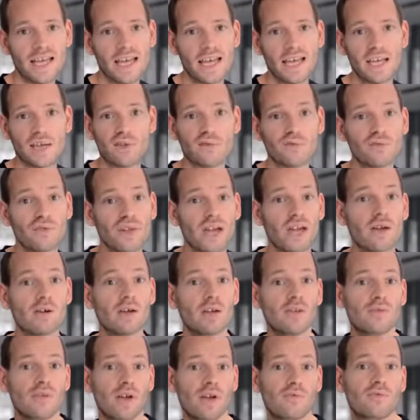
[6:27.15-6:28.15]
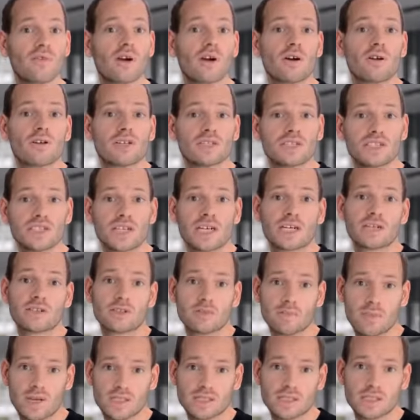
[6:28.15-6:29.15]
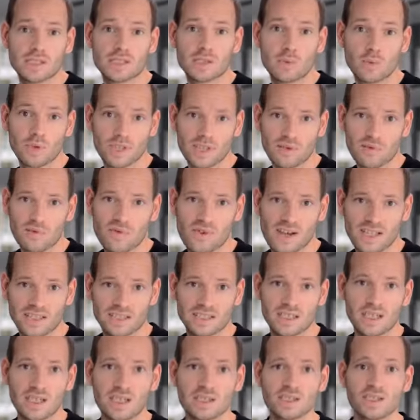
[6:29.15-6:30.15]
if they're going to share their message with their friends.